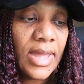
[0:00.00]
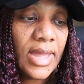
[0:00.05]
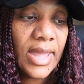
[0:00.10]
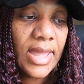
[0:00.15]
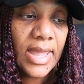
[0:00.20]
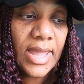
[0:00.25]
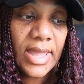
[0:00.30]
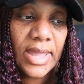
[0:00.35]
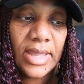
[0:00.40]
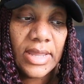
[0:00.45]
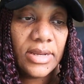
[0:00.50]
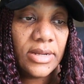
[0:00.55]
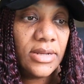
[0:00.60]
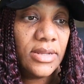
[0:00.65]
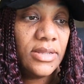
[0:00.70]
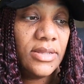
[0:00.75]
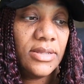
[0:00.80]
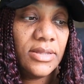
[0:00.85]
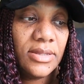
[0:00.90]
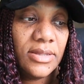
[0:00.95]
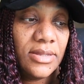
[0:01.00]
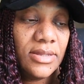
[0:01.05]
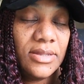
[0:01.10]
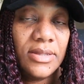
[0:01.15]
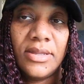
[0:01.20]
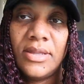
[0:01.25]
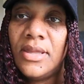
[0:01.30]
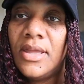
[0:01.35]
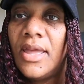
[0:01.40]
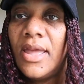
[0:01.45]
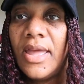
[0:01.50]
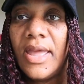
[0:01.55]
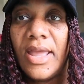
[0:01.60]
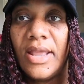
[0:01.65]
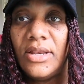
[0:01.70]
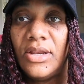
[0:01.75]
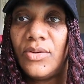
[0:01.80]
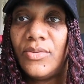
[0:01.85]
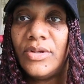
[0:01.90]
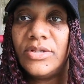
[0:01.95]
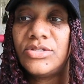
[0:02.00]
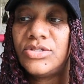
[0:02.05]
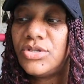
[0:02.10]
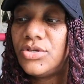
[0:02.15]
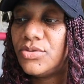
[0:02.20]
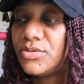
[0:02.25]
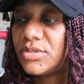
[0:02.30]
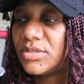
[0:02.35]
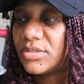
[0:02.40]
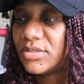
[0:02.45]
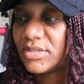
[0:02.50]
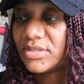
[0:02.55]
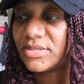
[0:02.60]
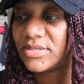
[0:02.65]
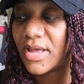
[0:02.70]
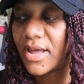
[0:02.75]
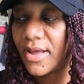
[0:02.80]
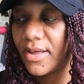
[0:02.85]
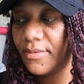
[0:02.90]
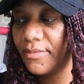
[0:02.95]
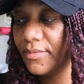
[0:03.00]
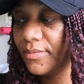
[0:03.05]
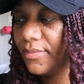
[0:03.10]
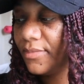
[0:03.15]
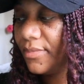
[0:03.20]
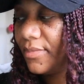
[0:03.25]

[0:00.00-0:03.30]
and ain't no excuses this time.